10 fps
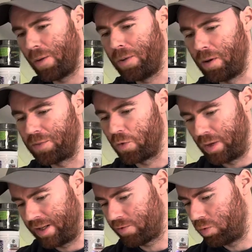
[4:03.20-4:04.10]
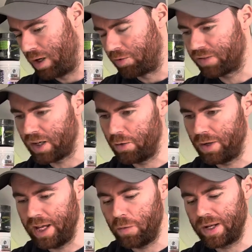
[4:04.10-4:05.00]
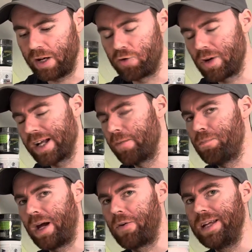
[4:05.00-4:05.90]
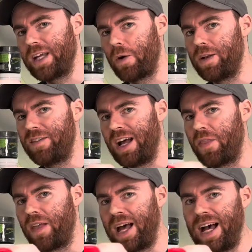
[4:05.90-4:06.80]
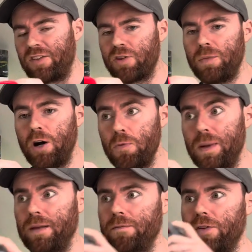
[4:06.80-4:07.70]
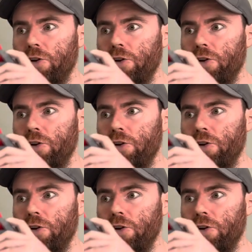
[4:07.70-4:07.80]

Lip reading: a pop to it as well. So here we go. Dragonberry going down the hatch. I'm hoping for